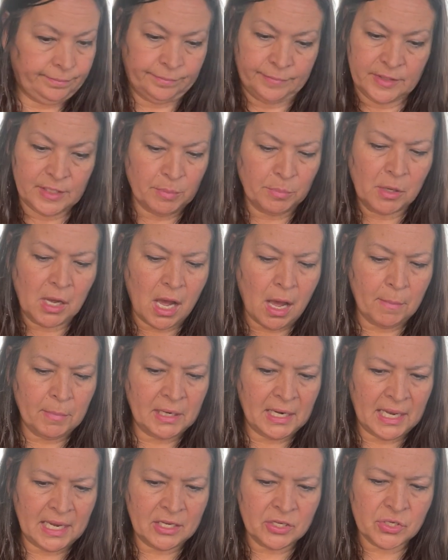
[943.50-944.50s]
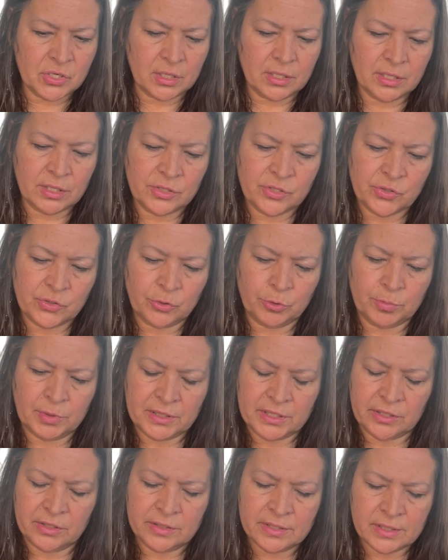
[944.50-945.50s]
some combination of the two, but
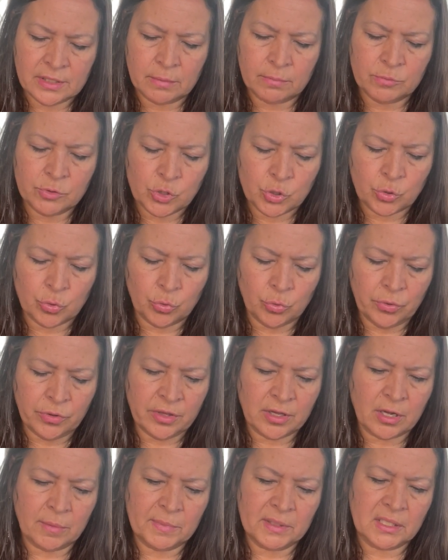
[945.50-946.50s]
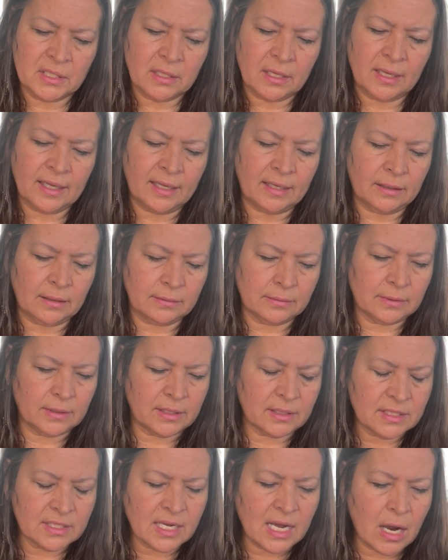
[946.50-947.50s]
there's some truth coming to light. A
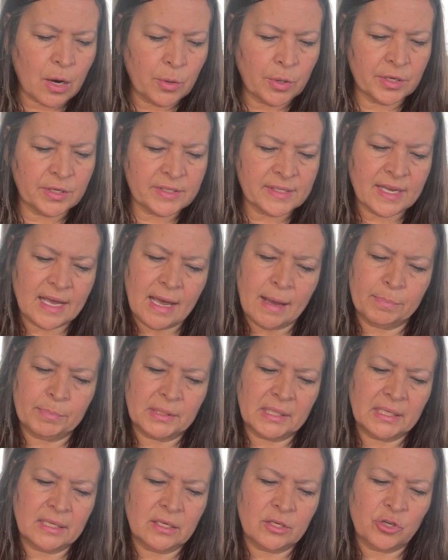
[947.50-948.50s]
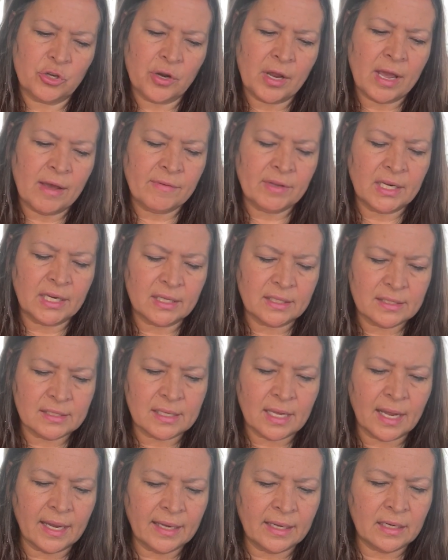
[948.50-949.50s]
tower is happening and you're having
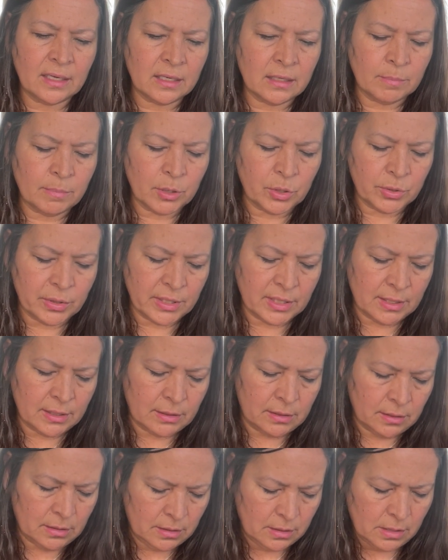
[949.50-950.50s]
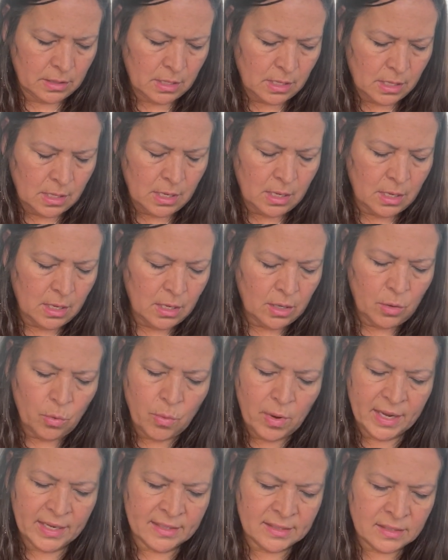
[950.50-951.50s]
anxiety about it.
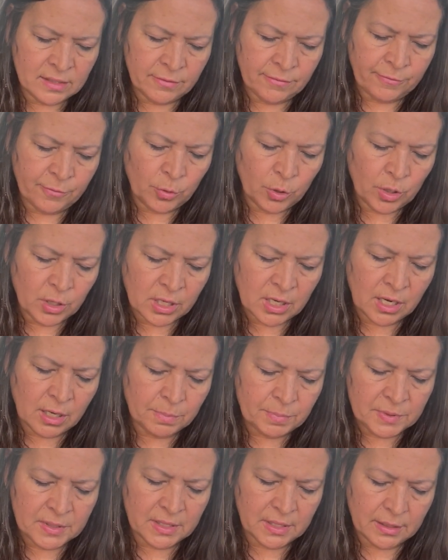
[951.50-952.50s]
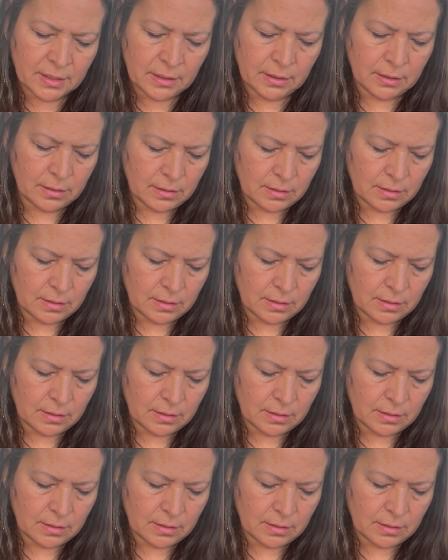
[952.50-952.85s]
Why is the Four Cups here?